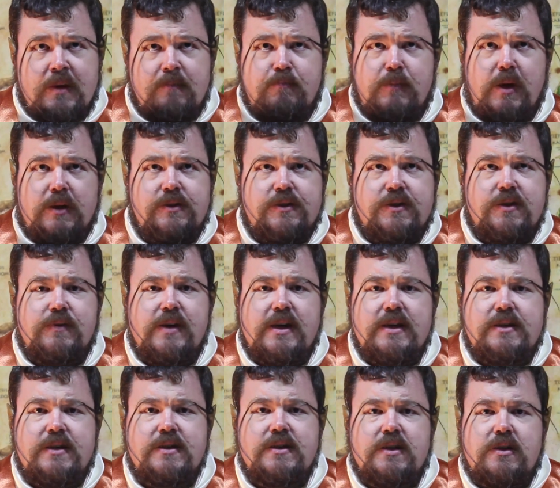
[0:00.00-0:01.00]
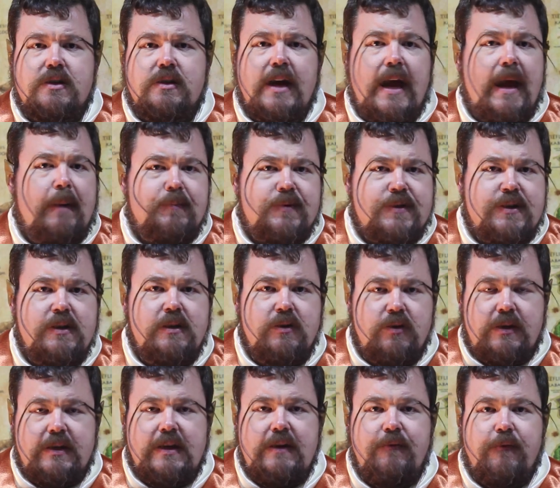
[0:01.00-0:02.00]
Monster races are
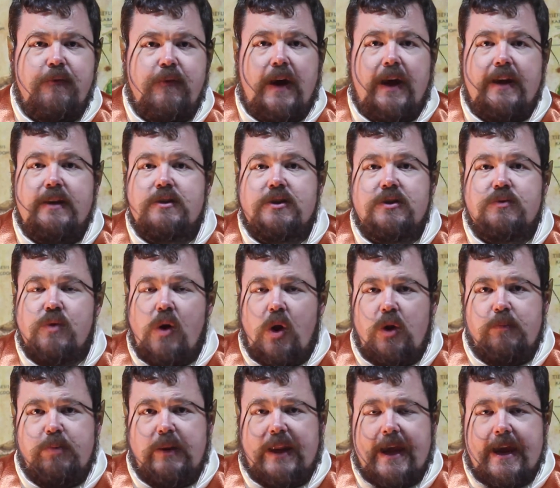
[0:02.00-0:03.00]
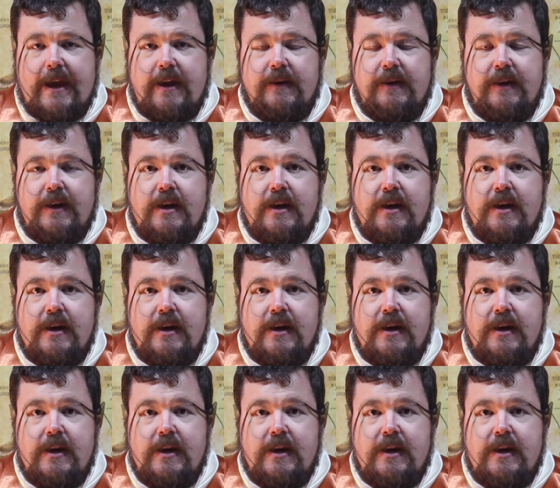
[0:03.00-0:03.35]
absolutely fine to roleplay.